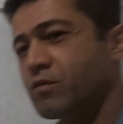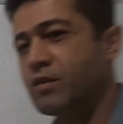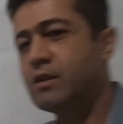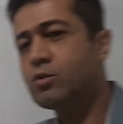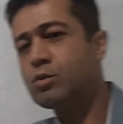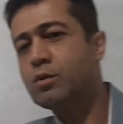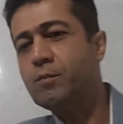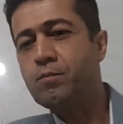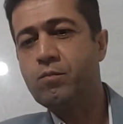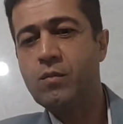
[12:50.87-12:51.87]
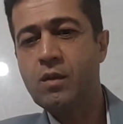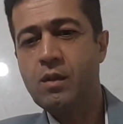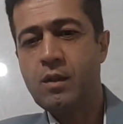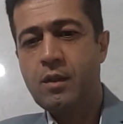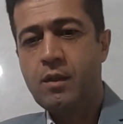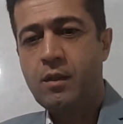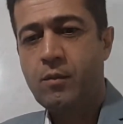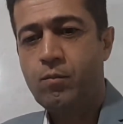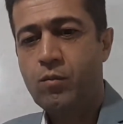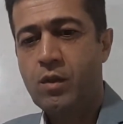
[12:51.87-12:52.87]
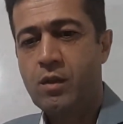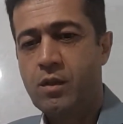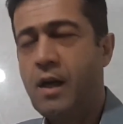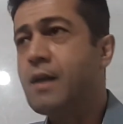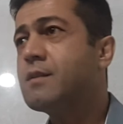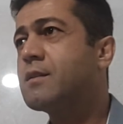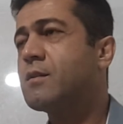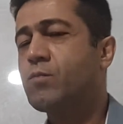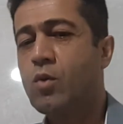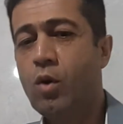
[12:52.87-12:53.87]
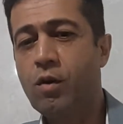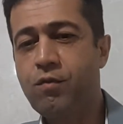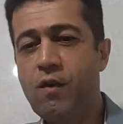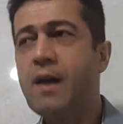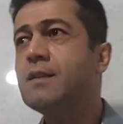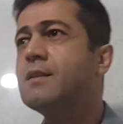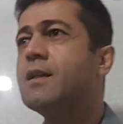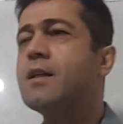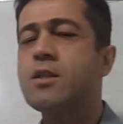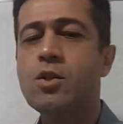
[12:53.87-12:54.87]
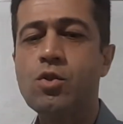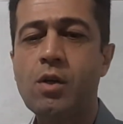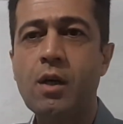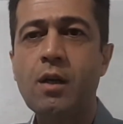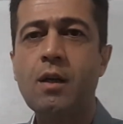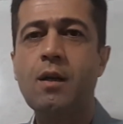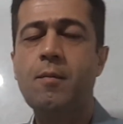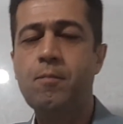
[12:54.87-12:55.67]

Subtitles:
We need to write or find the schedule